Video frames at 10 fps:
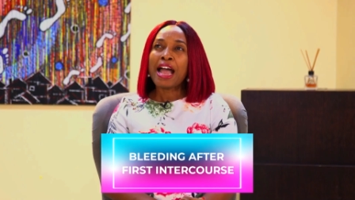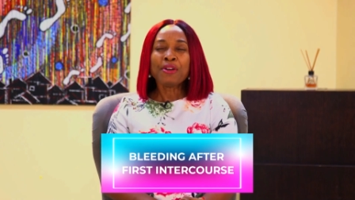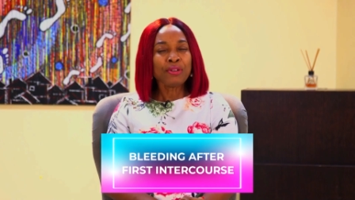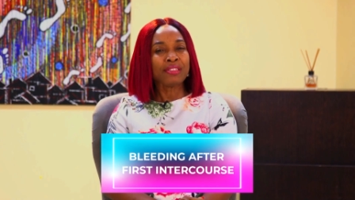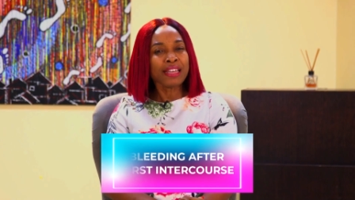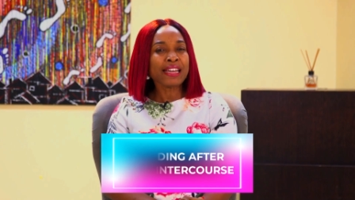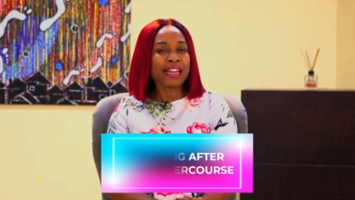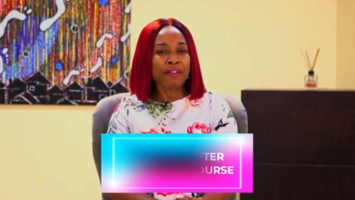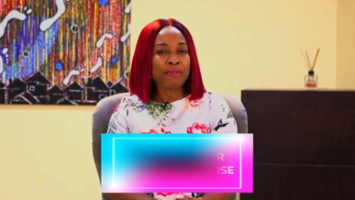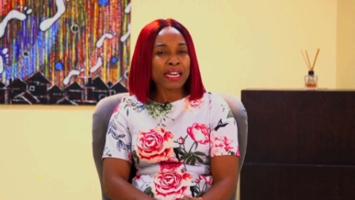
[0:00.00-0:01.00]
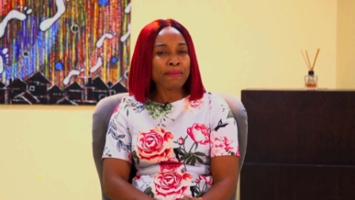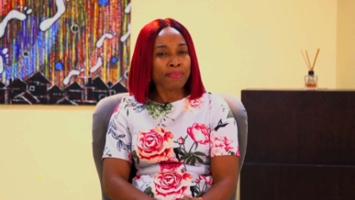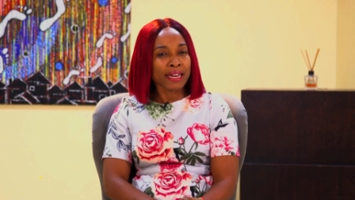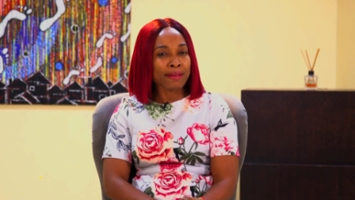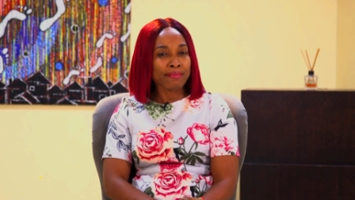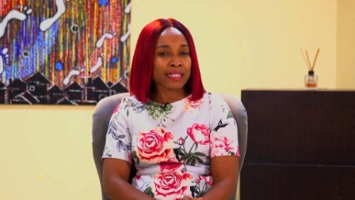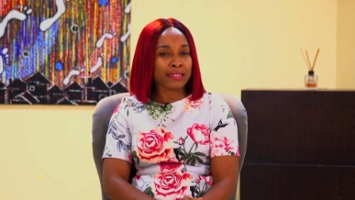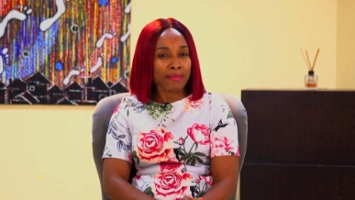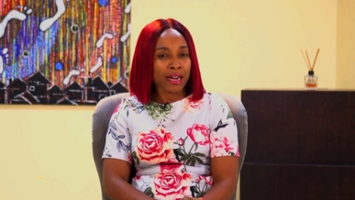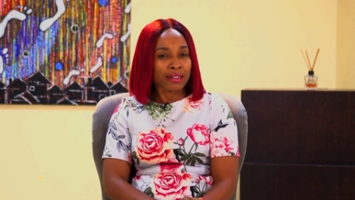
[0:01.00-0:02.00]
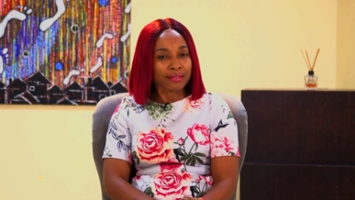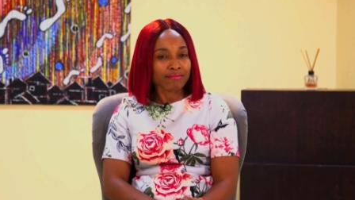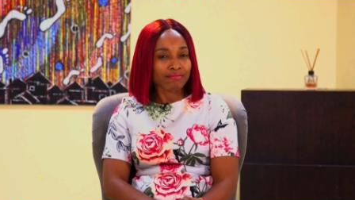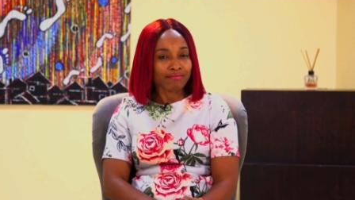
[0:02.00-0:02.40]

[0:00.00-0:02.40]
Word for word: I don't think I really blame this man.